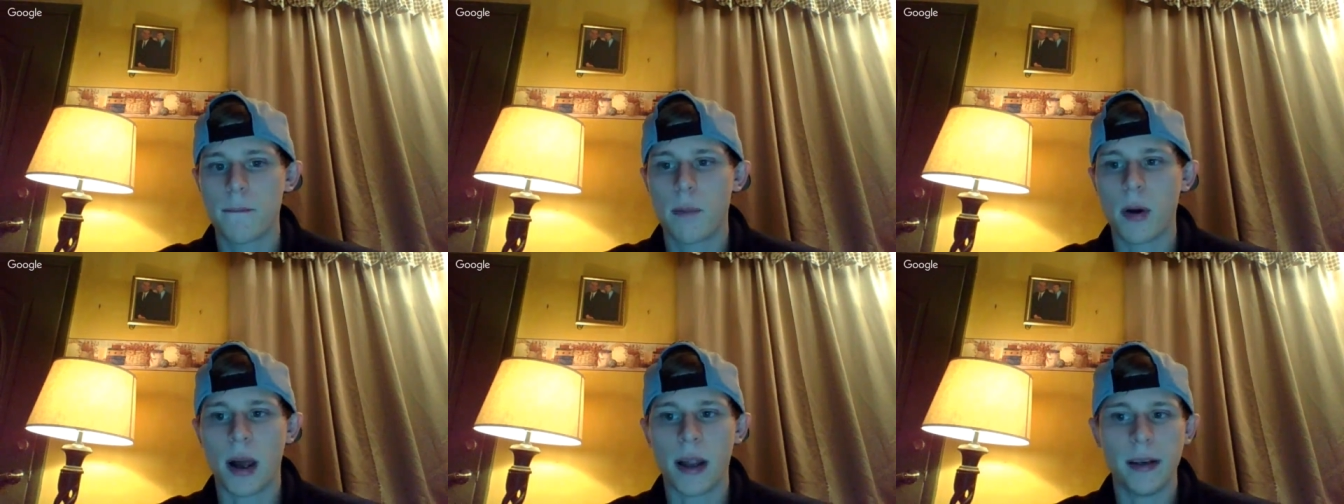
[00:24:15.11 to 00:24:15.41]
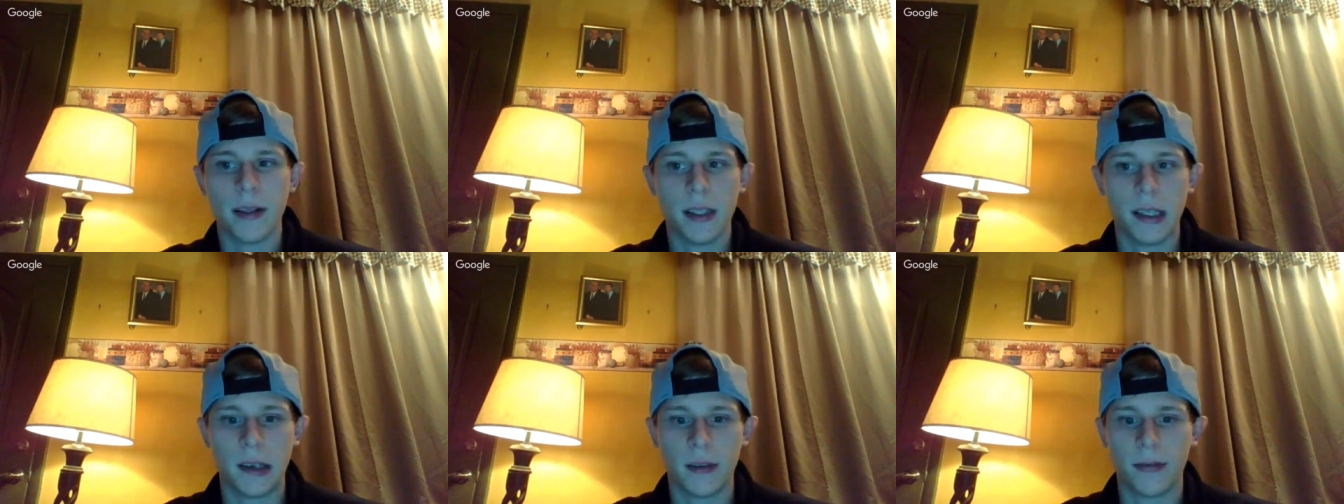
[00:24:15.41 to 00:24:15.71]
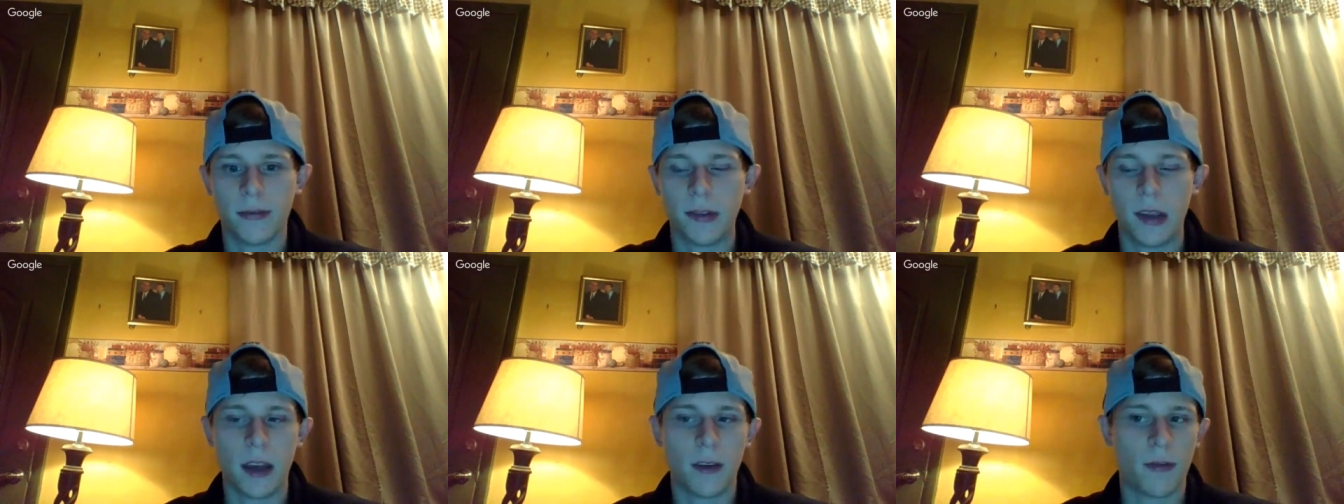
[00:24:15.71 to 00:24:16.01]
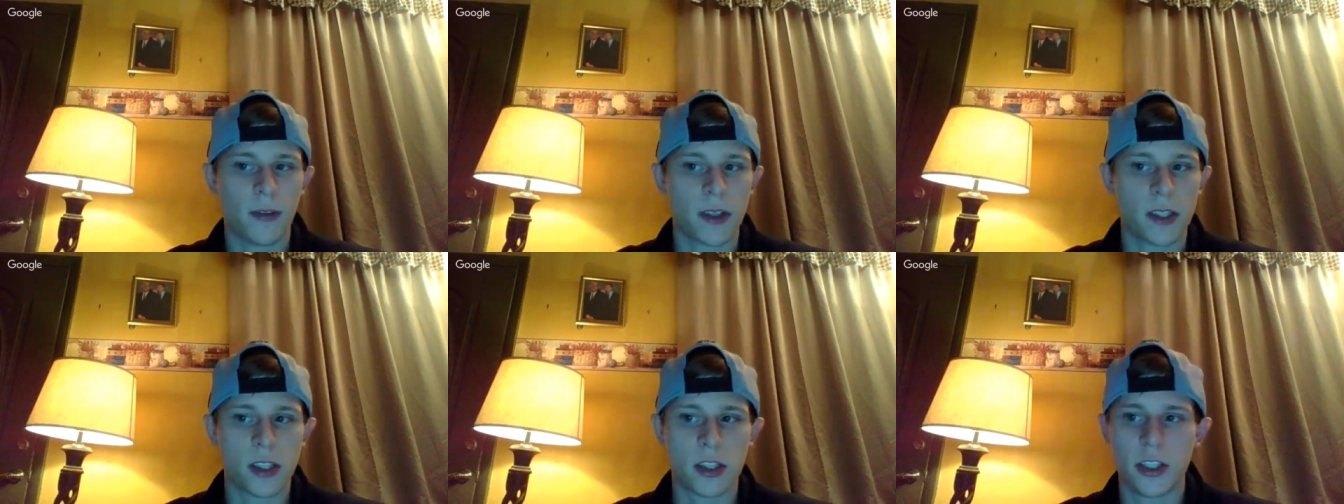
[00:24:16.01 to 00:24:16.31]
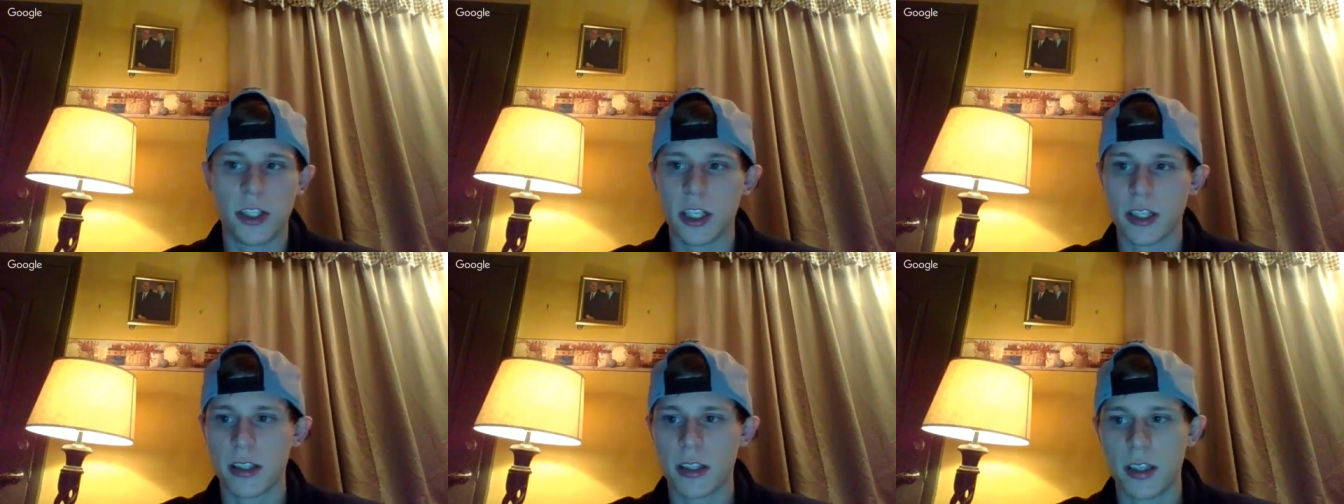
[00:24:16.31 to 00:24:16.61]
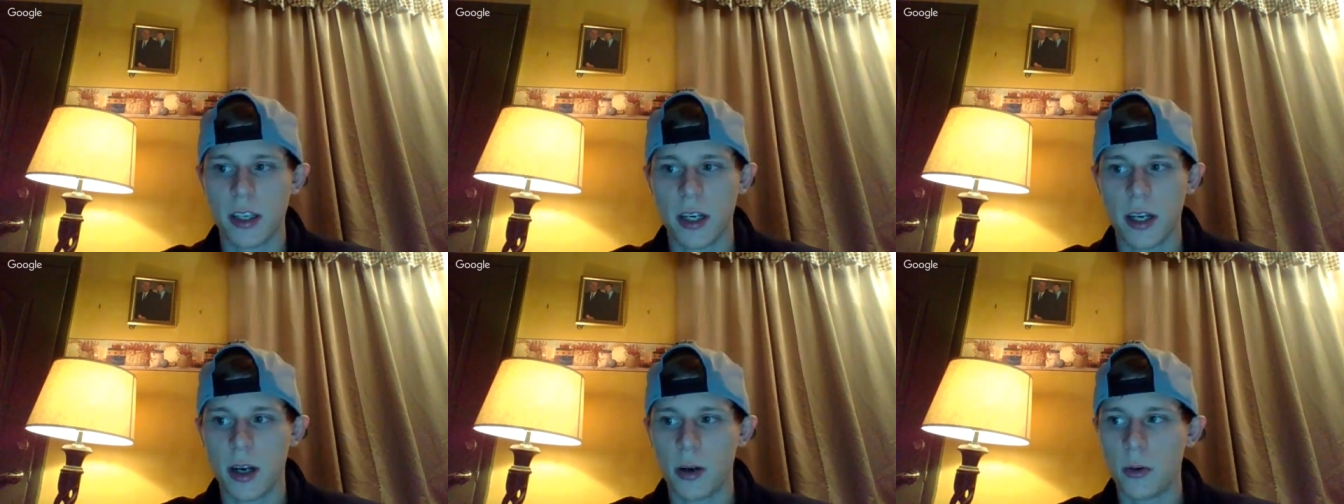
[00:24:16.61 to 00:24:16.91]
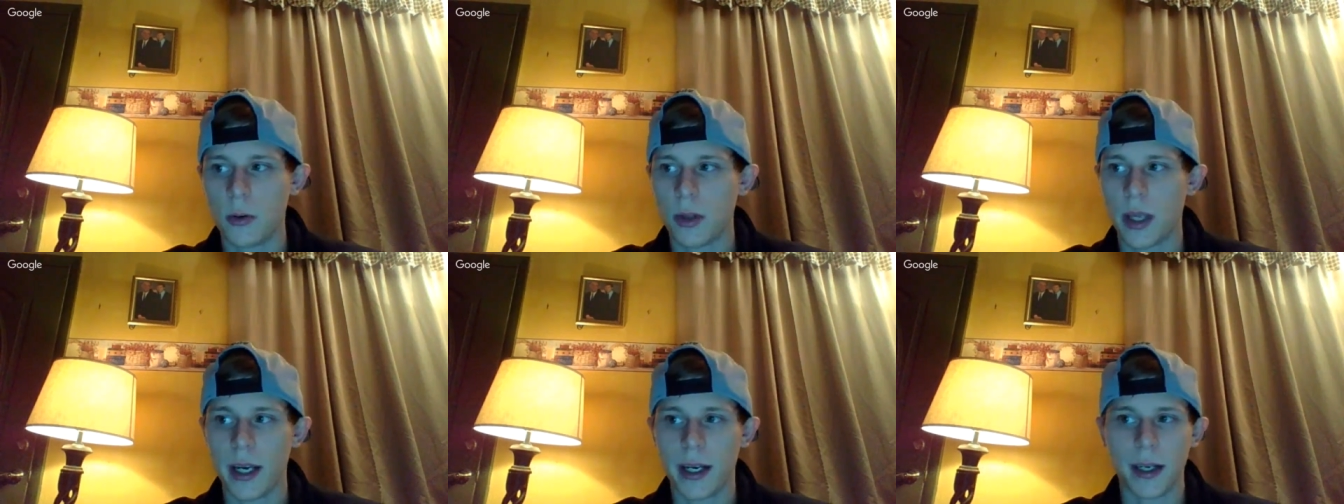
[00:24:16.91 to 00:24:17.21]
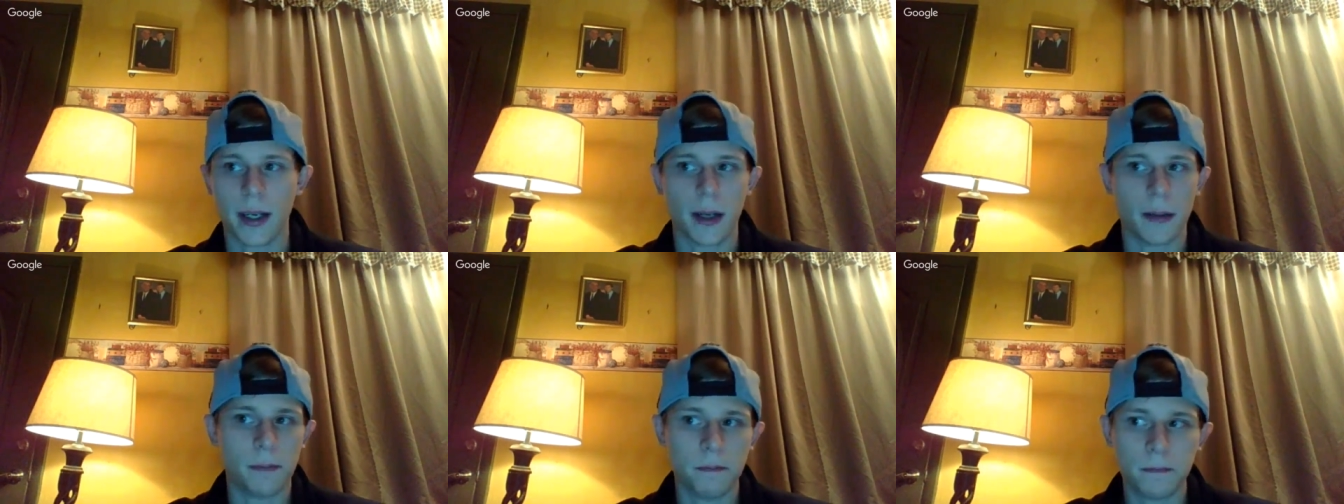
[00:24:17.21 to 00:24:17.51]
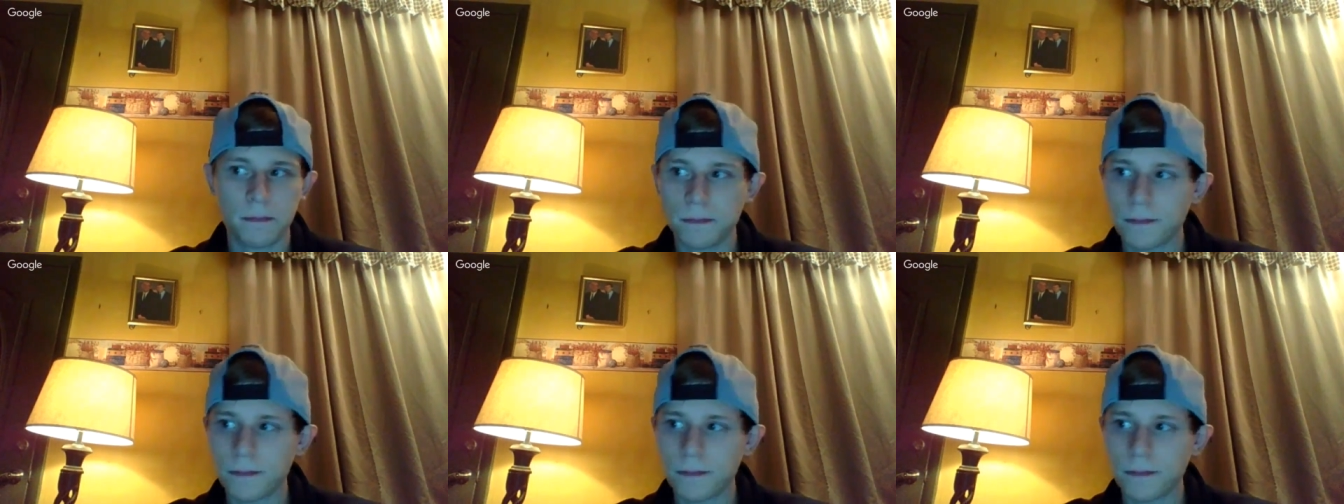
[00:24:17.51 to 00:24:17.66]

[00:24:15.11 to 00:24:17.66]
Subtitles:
But if it's just, like a